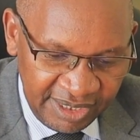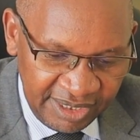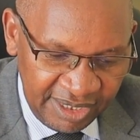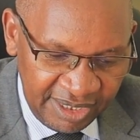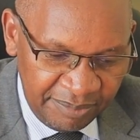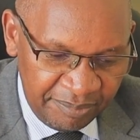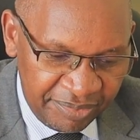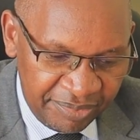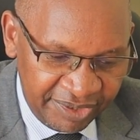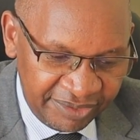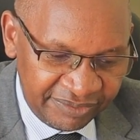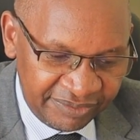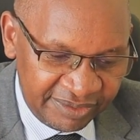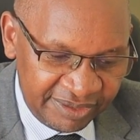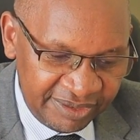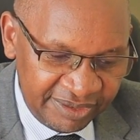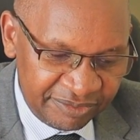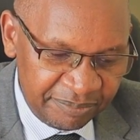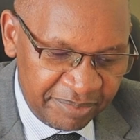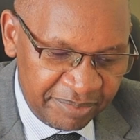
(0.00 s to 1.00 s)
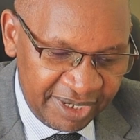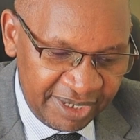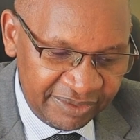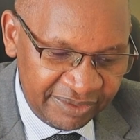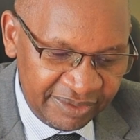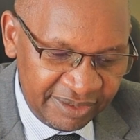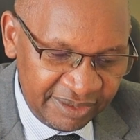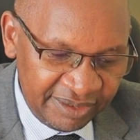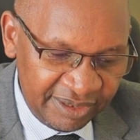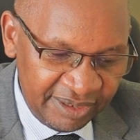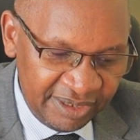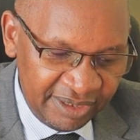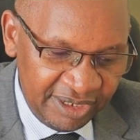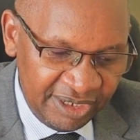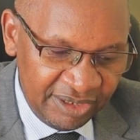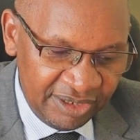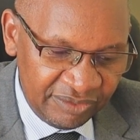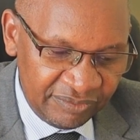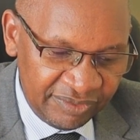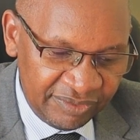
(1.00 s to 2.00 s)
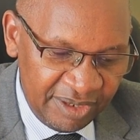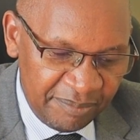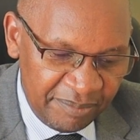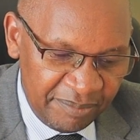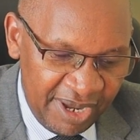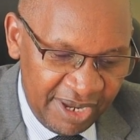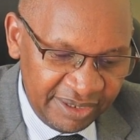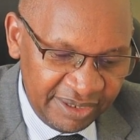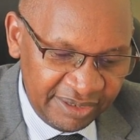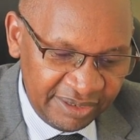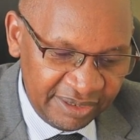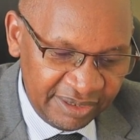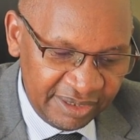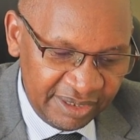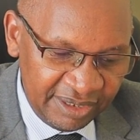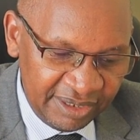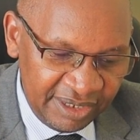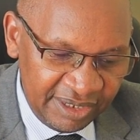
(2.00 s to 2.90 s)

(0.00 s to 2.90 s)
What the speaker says: He breathed his breath into the man